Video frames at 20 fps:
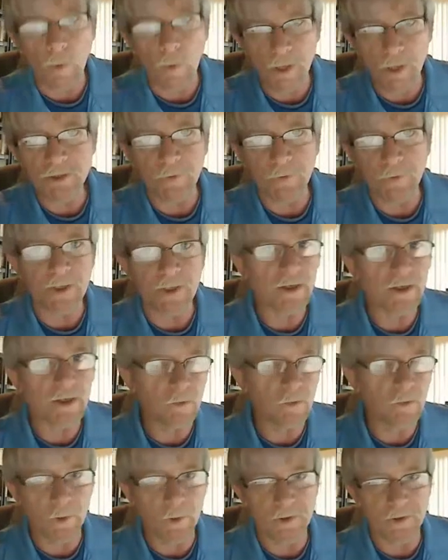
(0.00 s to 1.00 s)
when you're
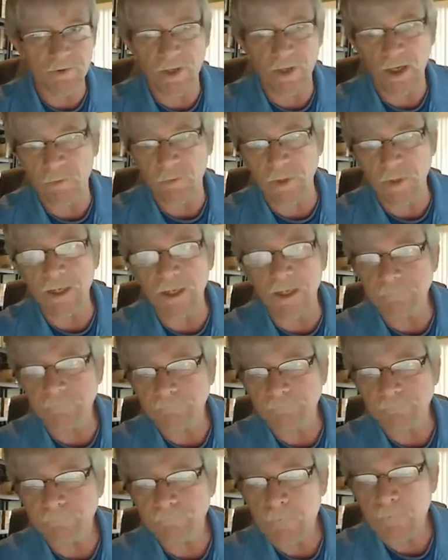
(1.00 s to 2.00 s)
reading and when you're not reading.
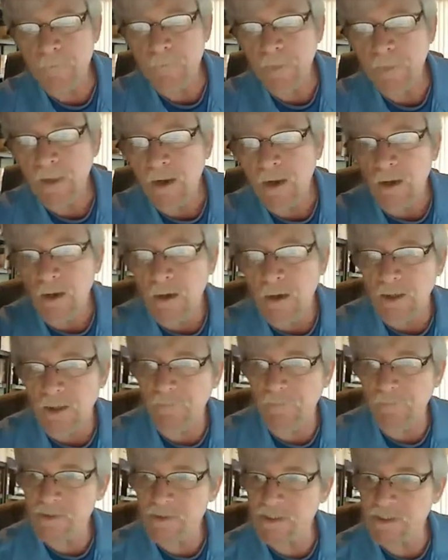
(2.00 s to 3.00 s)

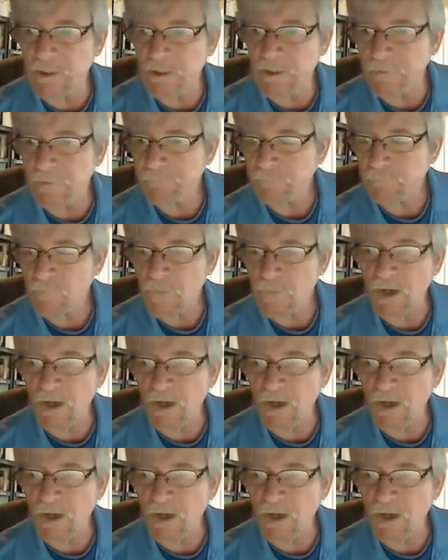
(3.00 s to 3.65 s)
Now, there's a